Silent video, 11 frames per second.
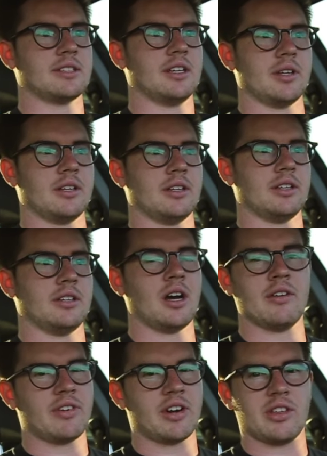
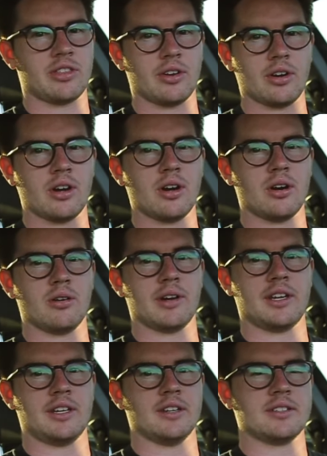not very thorough
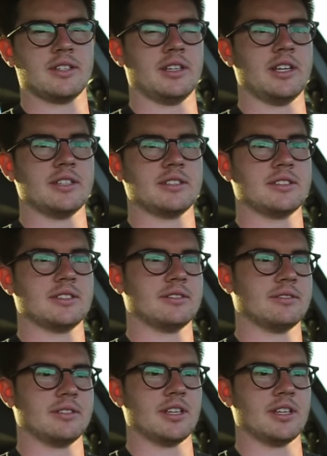and he doesn't list,